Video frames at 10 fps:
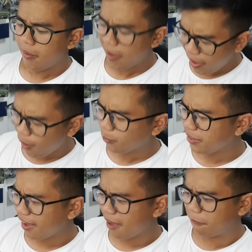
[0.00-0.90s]
Hell
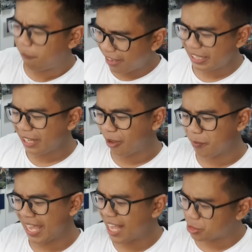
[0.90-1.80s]
yeah! Finally
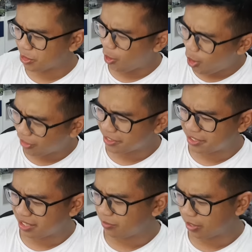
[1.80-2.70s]
got my hands on the Honda
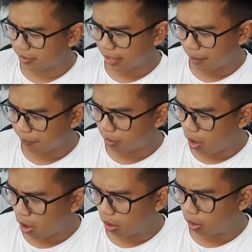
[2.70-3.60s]
Civic Type R.